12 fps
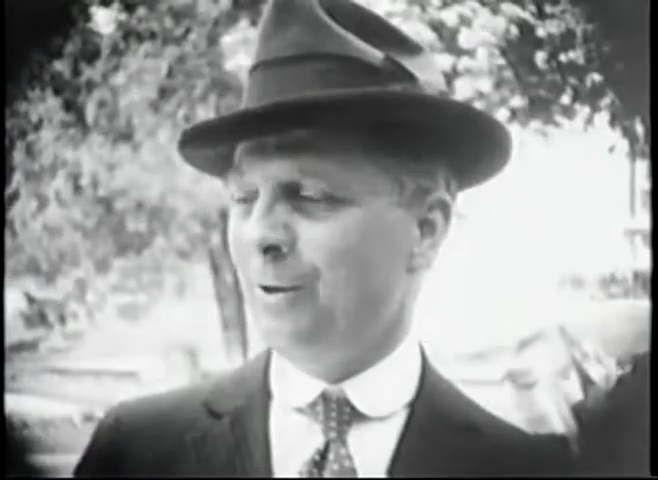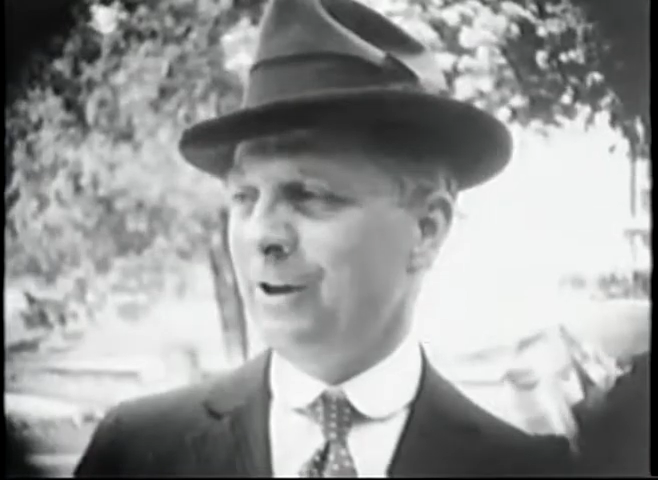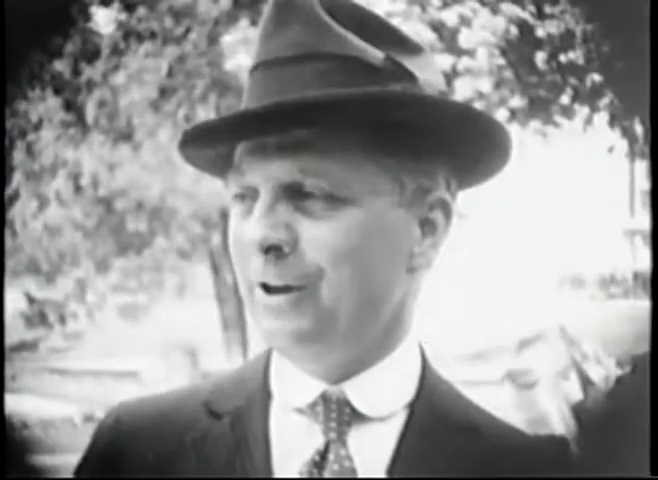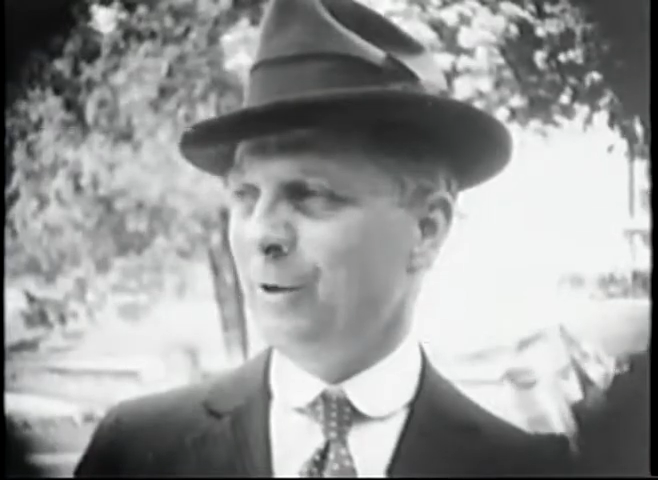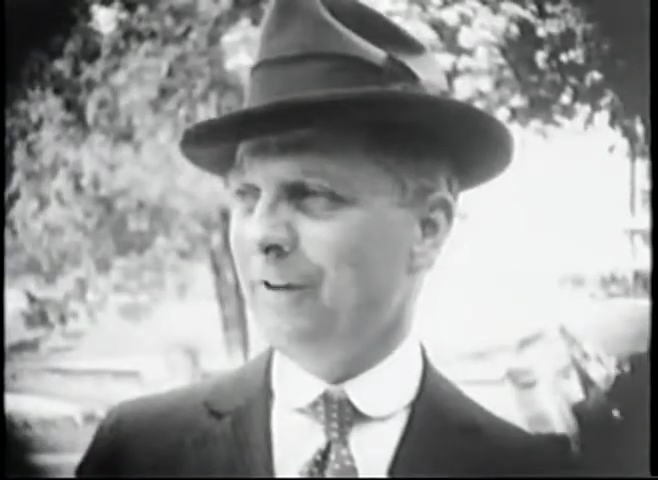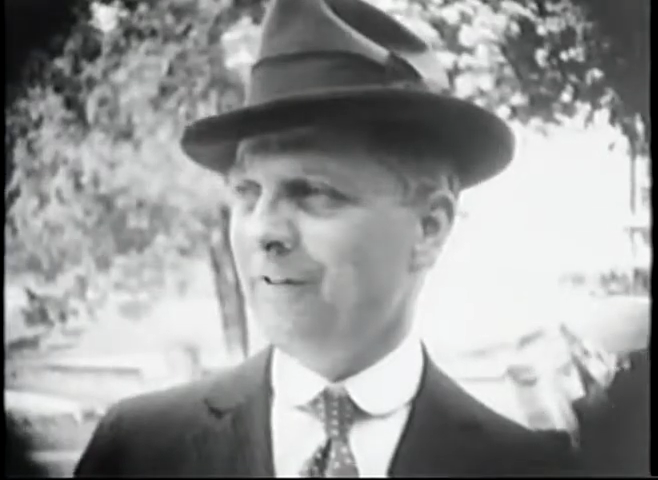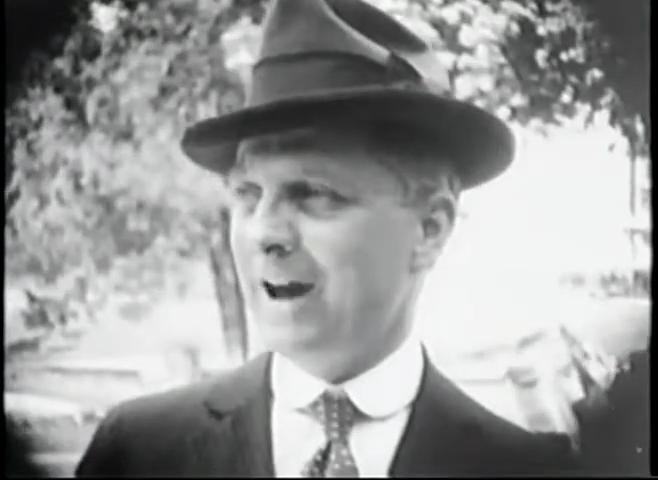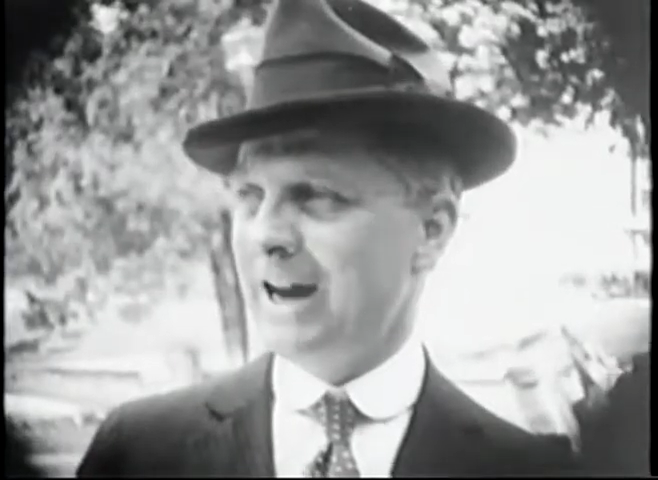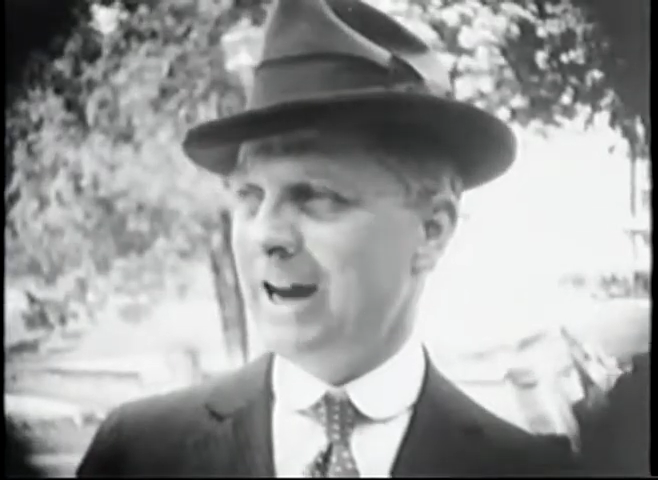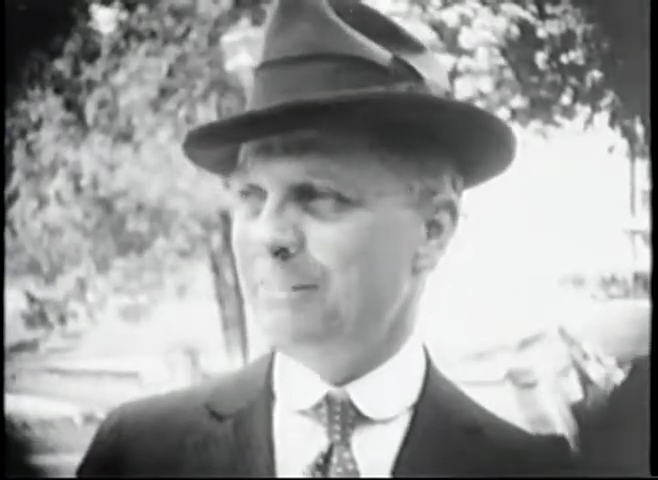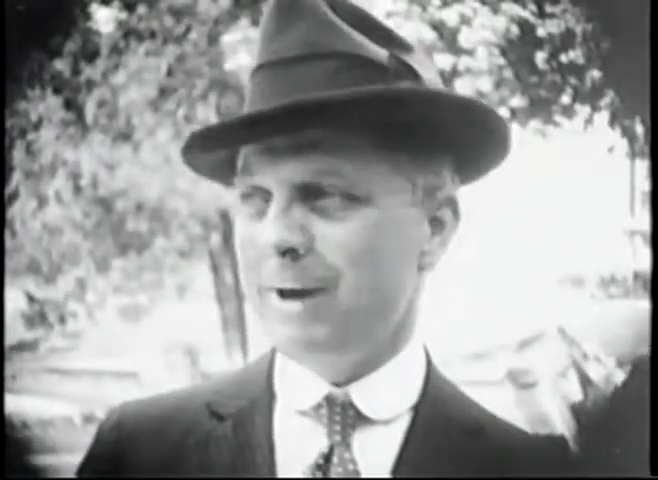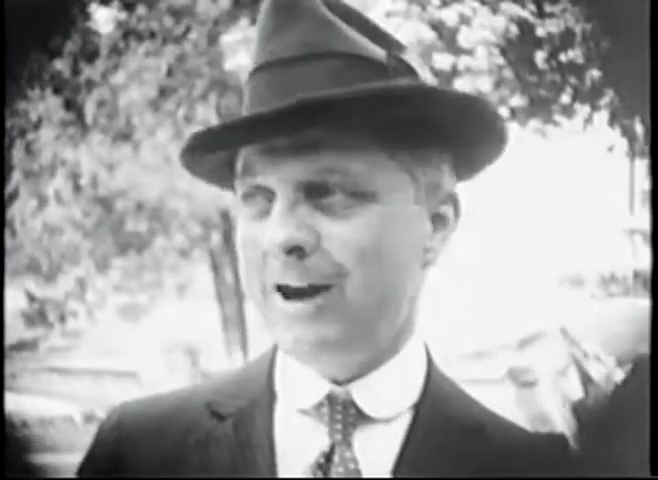son of Senior
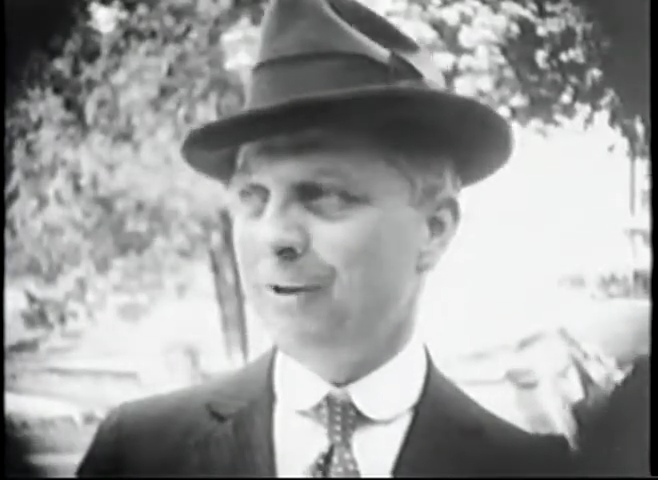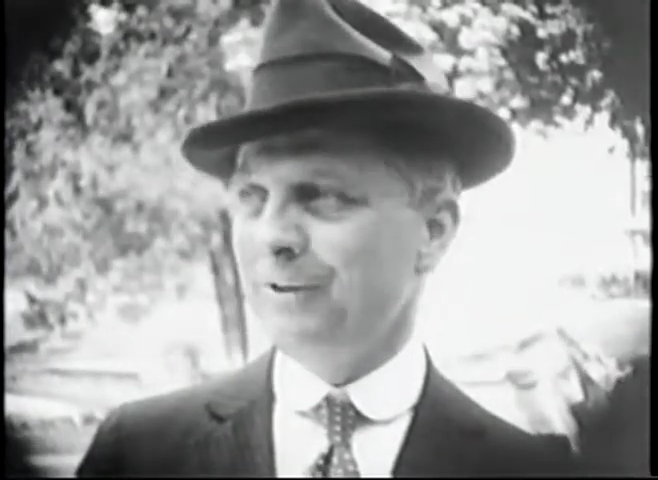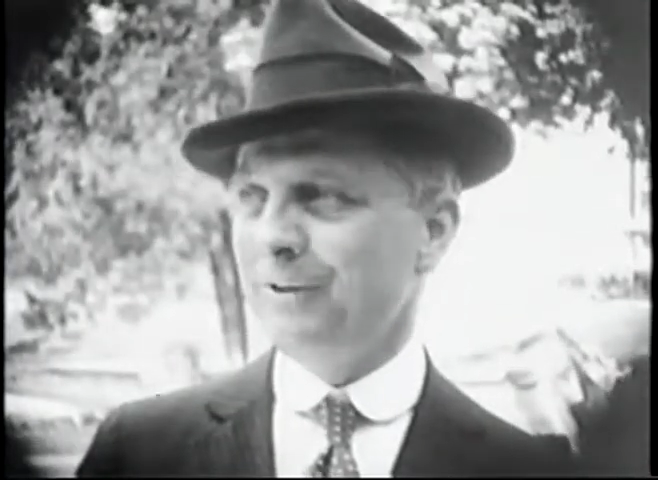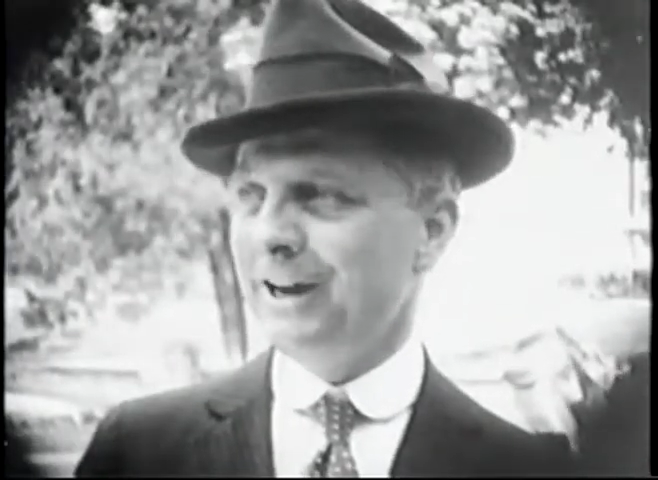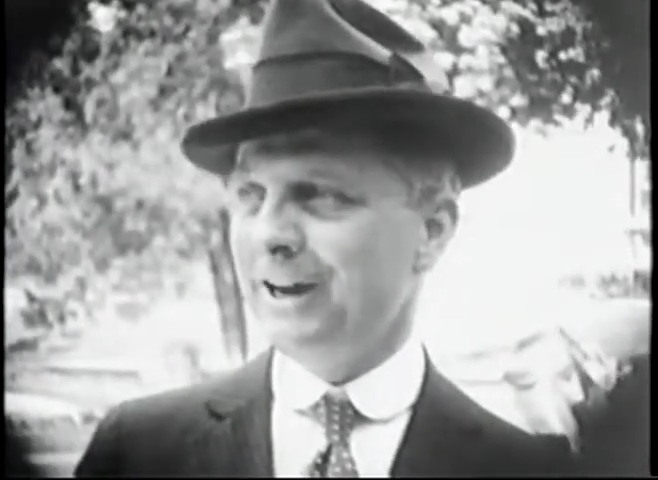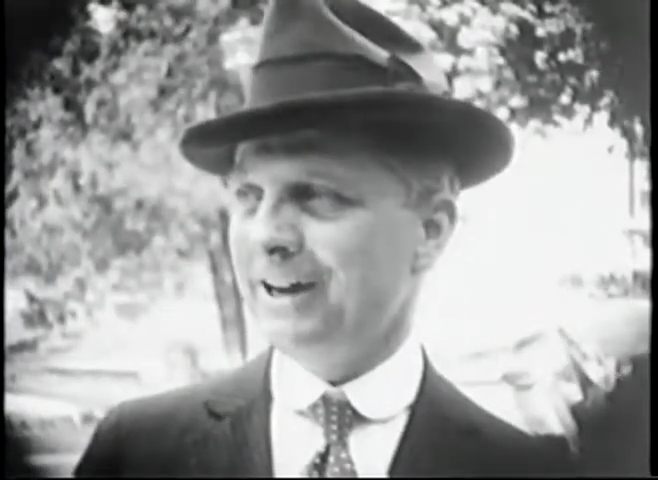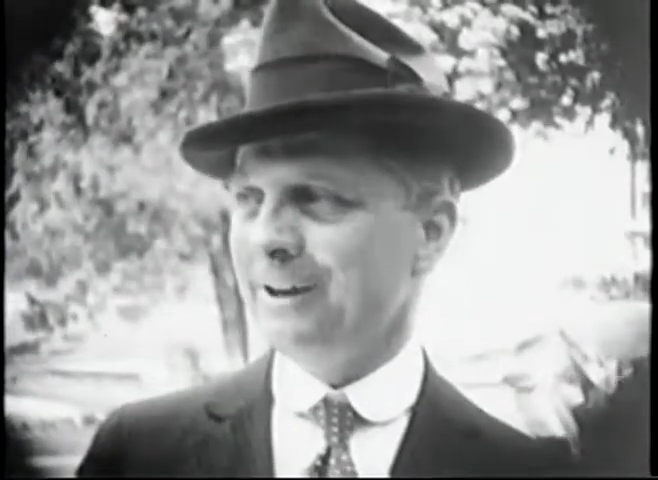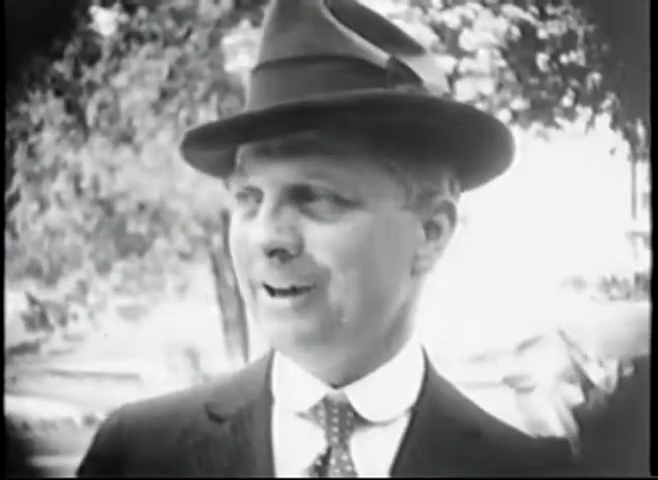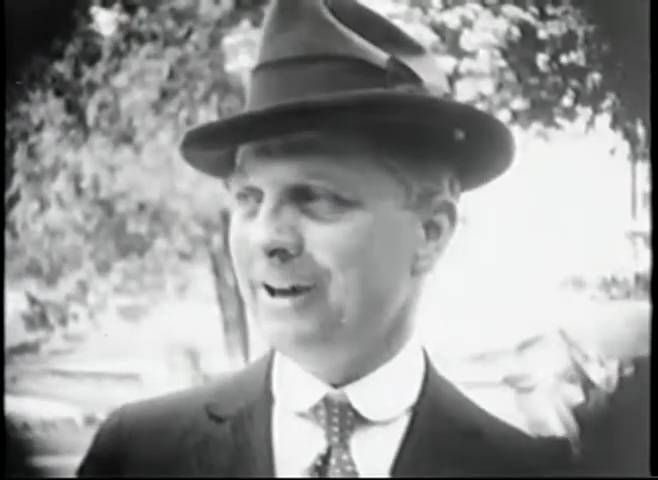President Seymour B.